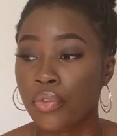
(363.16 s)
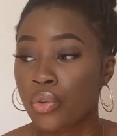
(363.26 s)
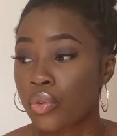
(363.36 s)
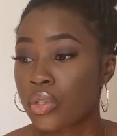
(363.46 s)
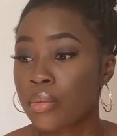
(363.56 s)

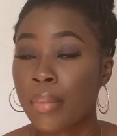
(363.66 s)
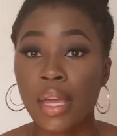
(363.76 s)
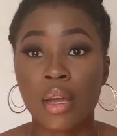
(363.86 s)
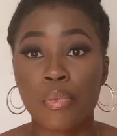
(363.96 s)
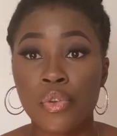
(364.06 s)
reviews,
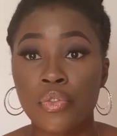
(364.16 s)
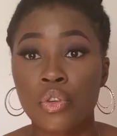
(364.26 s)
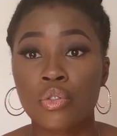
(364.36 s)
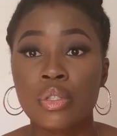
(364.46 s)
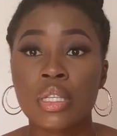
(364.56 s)
makeup
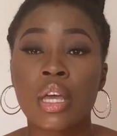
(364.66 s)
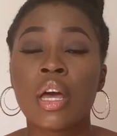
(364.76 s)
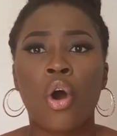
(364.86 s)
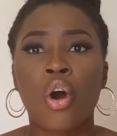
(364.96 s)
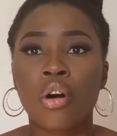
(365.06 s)
reviews,
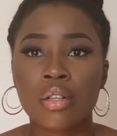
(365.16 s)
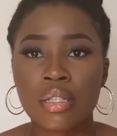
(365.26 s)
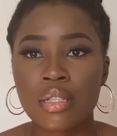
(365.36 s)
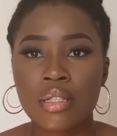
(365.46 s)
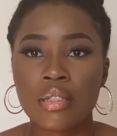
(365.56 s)

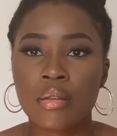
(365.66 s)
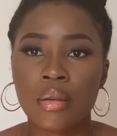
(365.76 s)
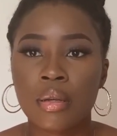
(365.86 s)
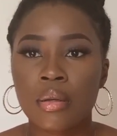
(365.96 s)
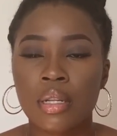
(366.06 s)
hauls,
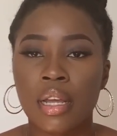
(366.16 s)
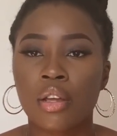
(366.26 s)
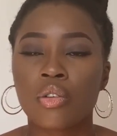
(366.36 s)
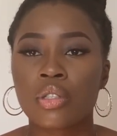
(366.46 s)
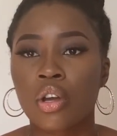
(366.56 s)

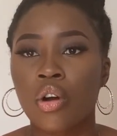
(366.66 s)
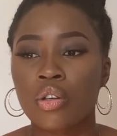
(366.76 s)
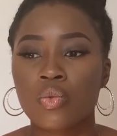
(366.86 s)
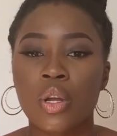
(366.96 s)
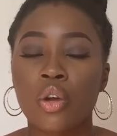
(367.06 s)
like clothing
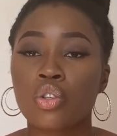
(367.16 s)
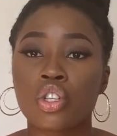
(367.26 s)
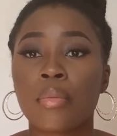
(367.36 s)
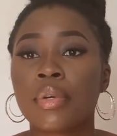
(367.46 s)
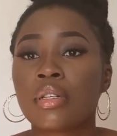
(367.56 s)
hauls when I go
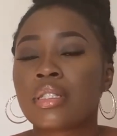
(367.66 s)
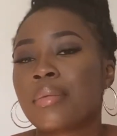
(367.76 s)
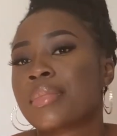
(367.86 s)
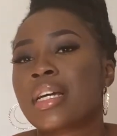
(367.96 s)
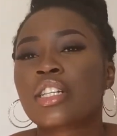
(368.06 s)
shopping or
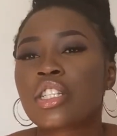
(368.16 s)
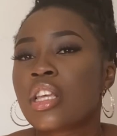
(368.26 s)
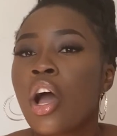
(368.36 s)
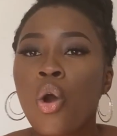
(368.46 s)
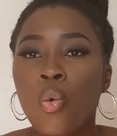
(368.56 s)
something. I
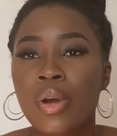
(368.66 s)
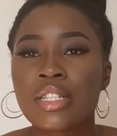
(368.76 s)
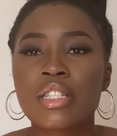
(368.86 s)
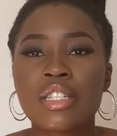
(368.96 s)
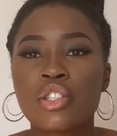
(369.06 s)
just
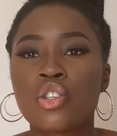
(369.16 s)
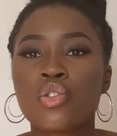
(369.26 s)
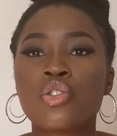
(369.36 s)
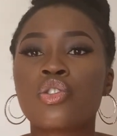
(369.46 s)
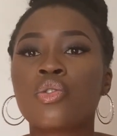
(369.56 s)
want to
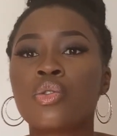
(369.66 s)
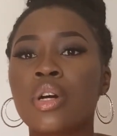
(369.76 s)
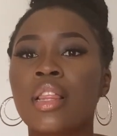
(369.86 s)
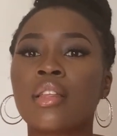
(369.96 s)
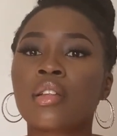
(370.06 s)

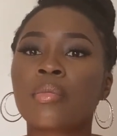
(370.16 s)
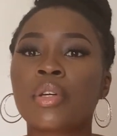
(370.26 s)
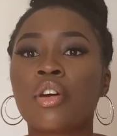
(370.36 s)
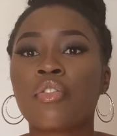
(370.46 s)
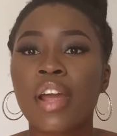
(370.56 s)
do a little
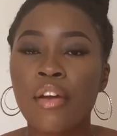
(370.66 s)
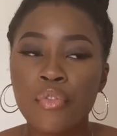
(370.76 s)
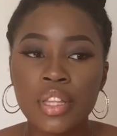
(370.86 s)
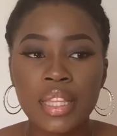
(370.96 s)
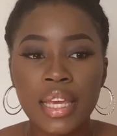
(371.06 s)
bit of
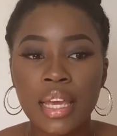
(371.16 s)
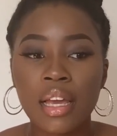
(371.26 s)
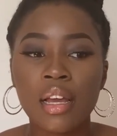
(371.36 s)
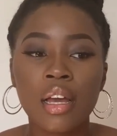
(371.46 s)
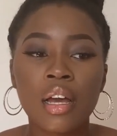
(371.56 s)

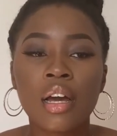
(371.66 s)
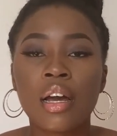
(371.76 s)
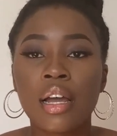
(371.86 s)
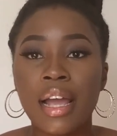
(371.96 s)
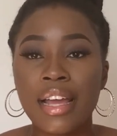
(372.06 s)
everything,
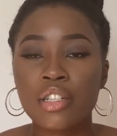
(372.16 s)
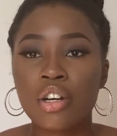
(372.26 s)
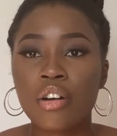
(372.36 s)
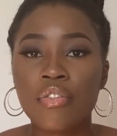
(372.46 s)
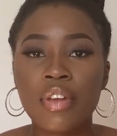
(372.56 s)
kind
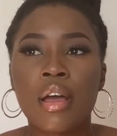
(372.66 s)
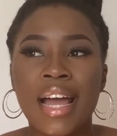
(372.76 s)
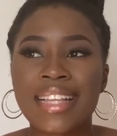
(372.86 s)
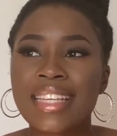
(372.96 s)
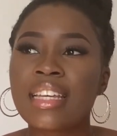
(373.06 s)
of.
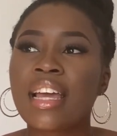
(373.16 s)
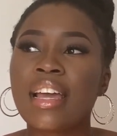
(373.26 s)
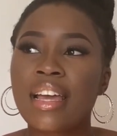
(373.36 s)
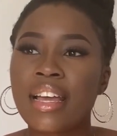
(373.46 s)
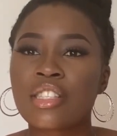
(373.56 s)
I
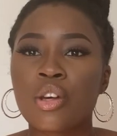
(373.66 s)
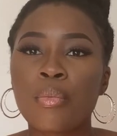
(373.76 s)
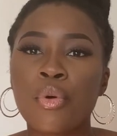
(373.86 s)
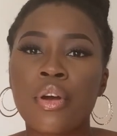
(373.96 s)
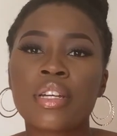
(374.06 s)
think at
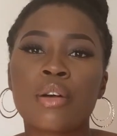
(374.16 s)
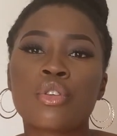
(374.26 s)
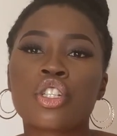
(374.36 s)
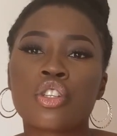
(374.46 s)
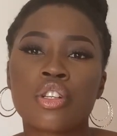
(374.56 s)
some point I
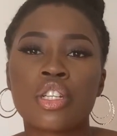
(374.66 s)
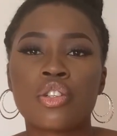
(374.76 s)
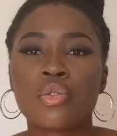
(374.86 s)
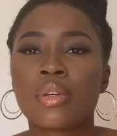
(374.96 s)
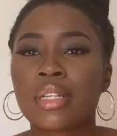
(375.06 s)
will just
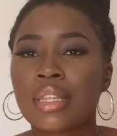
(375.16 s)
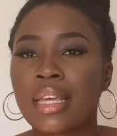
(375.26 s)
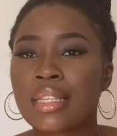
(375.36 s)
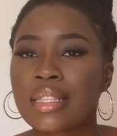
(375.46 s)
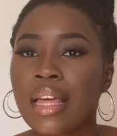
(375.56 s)
continue doing the
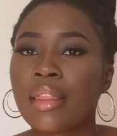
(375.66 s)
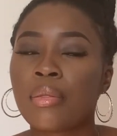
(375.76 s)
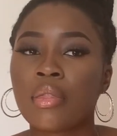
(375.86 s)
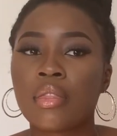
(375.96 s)
things that